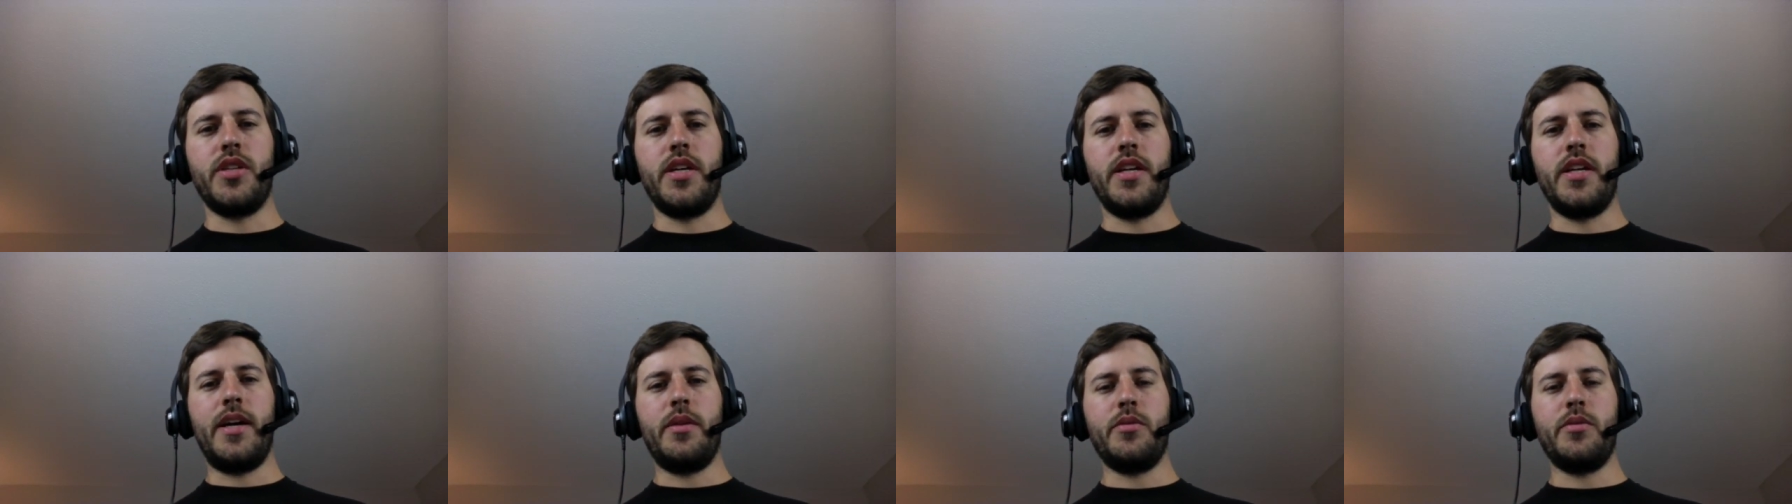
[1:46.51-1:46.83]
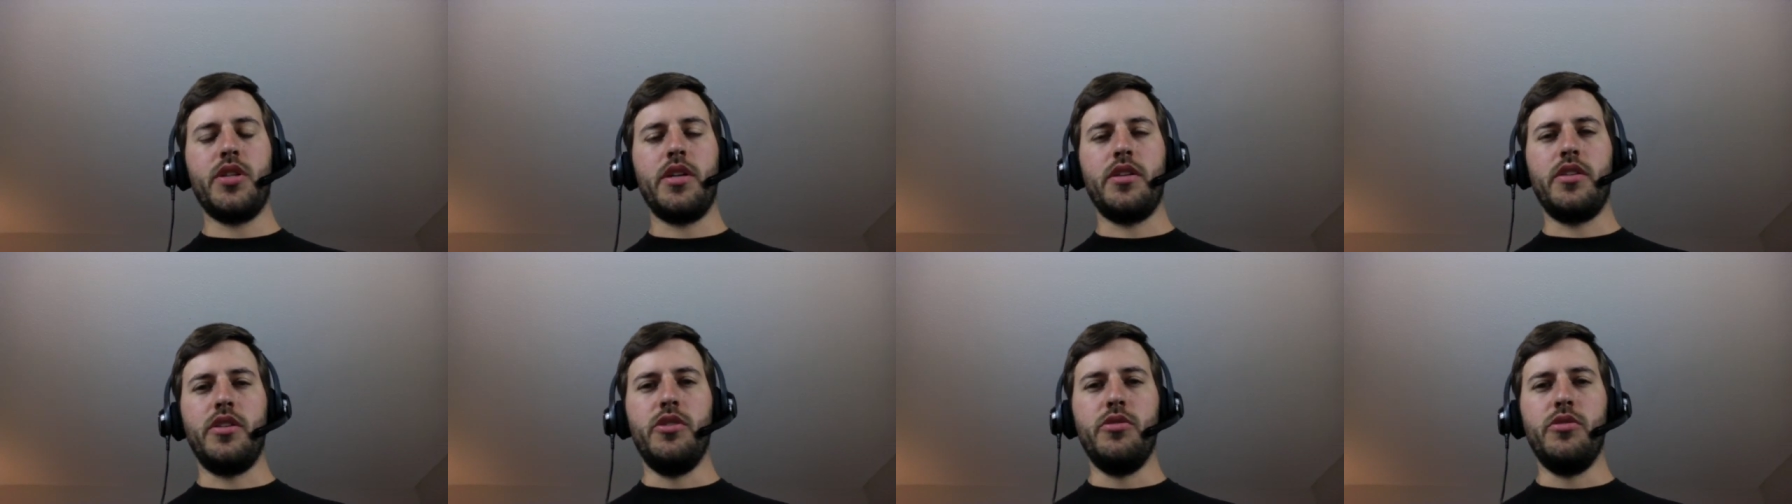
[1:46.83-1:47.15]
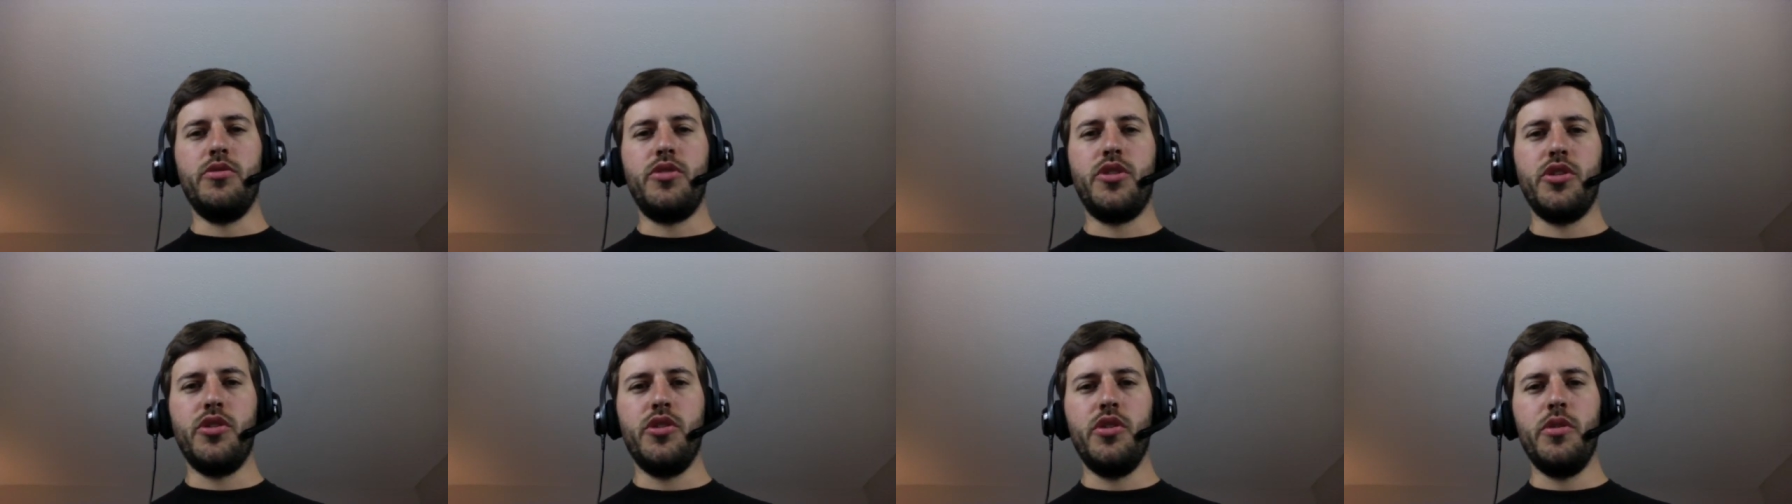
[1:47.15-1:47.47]
and I was on
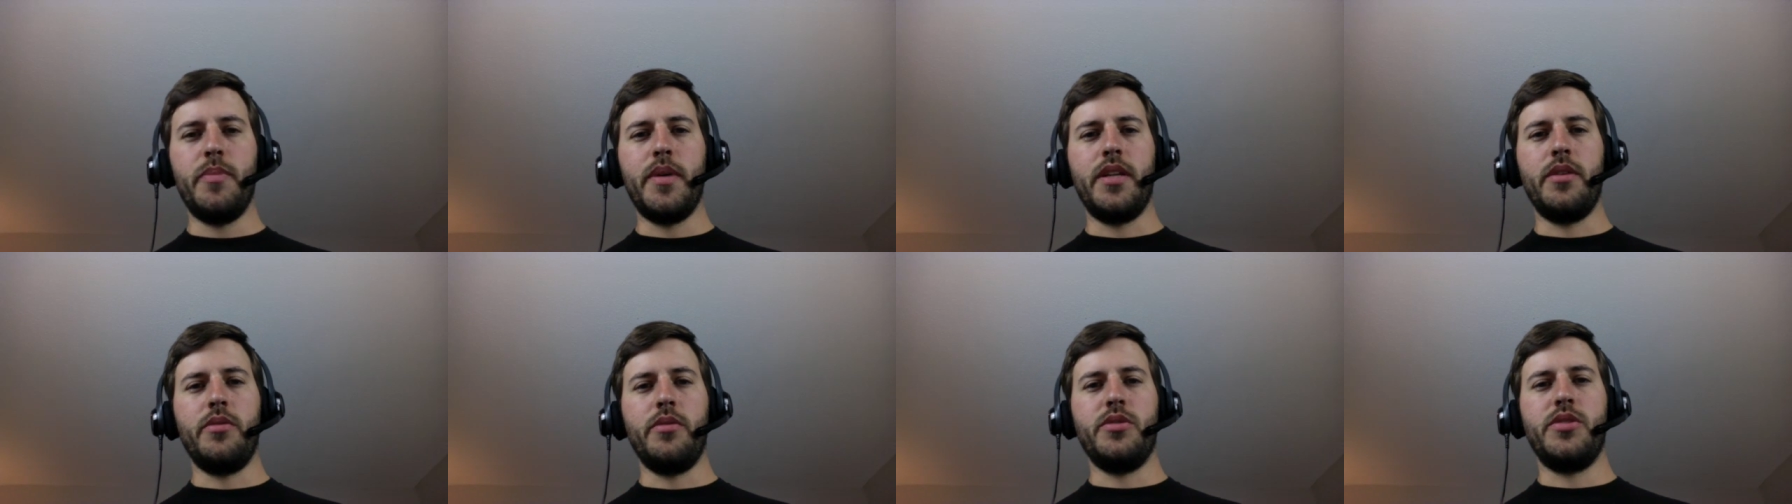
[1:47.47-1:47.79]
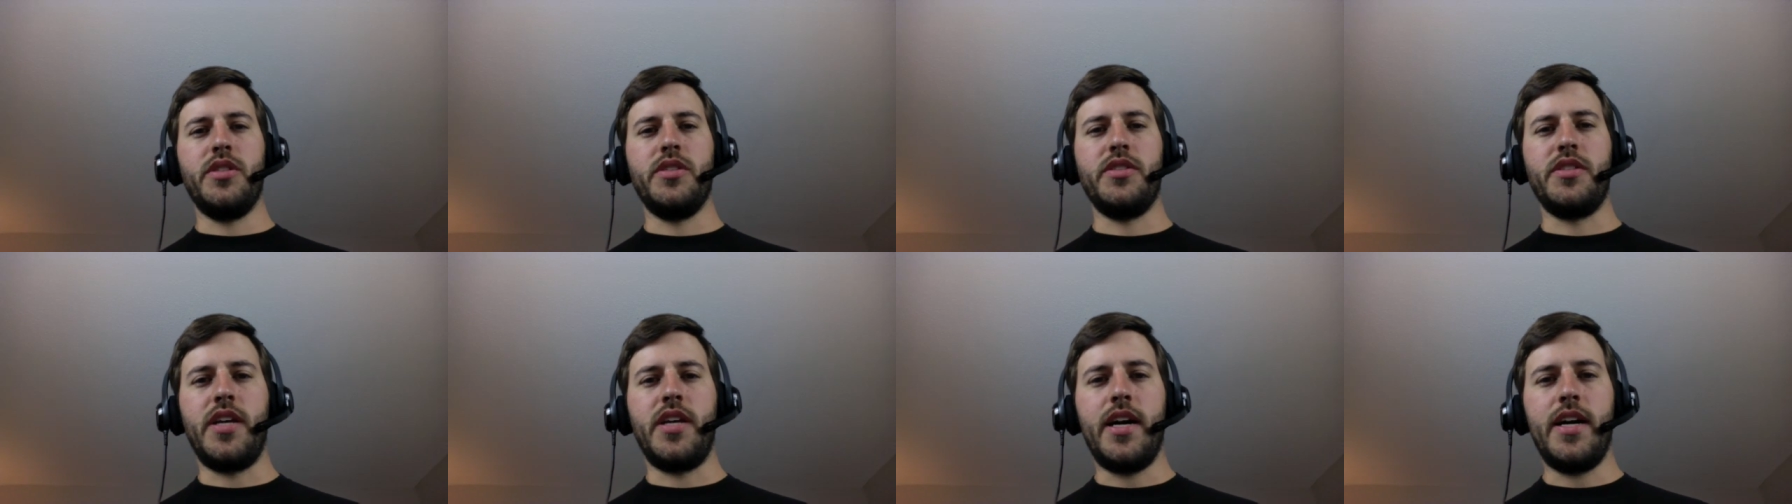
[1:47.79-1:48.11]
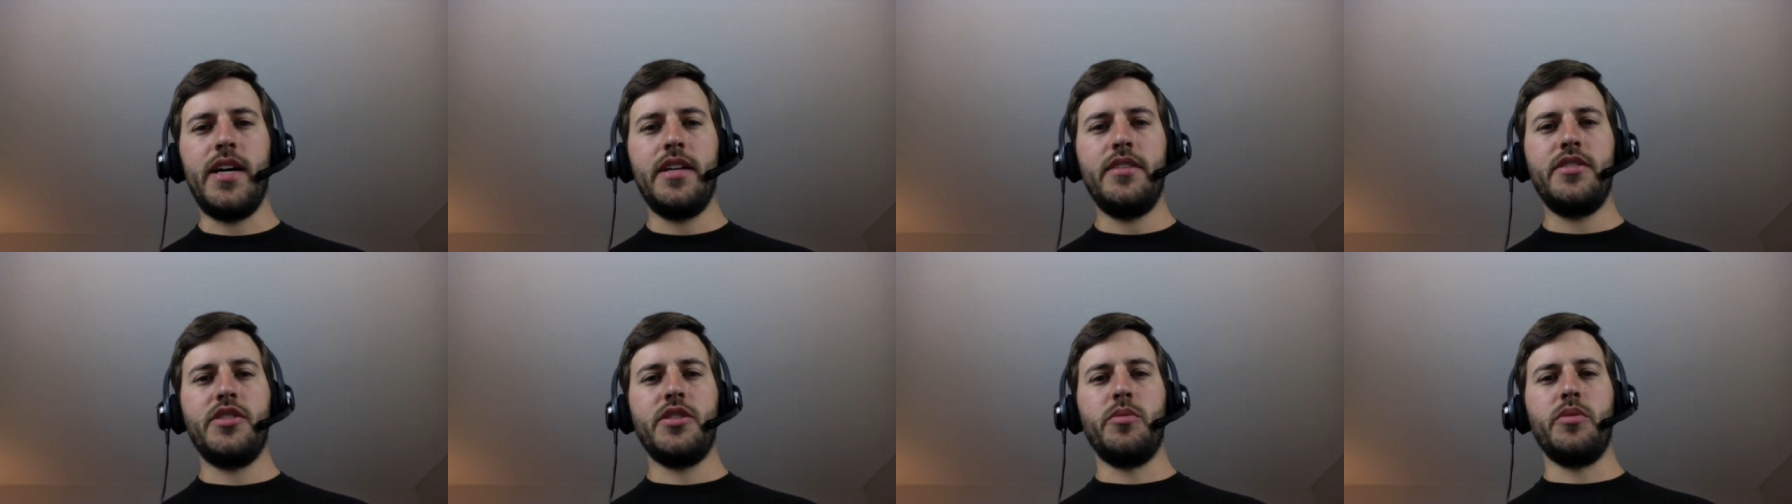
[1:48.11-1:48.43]
YouTube and there was these
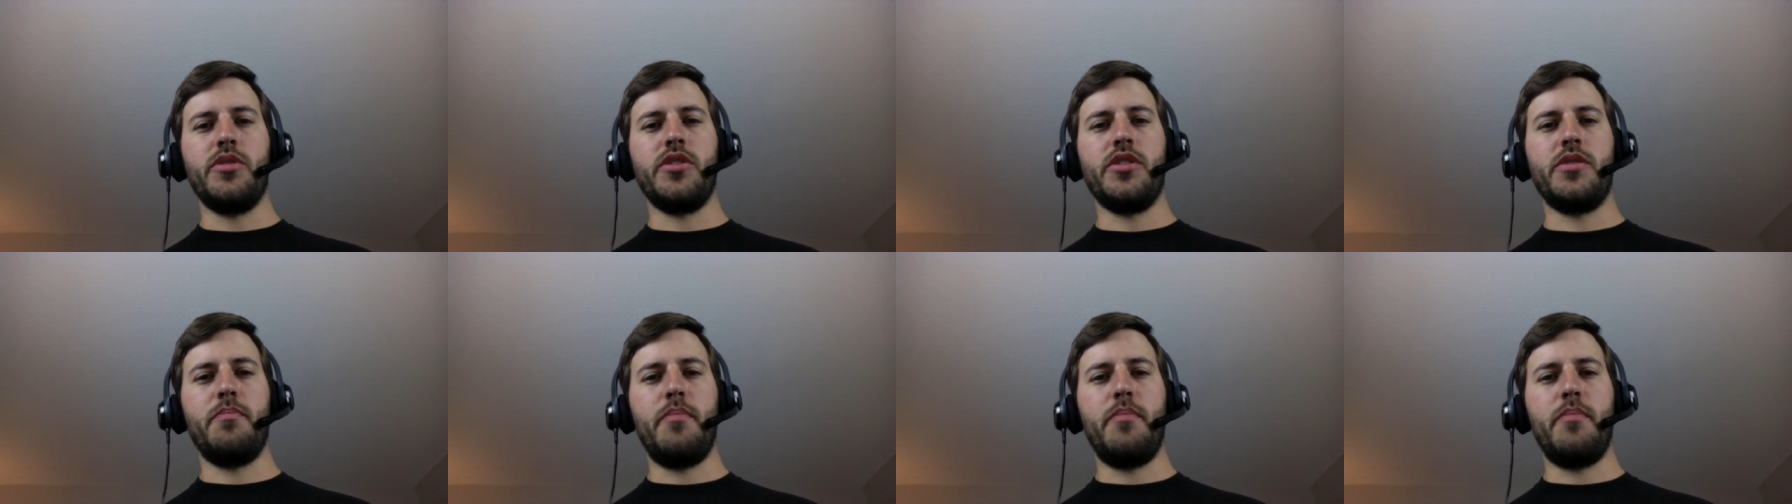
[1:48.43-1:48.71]
guys that were just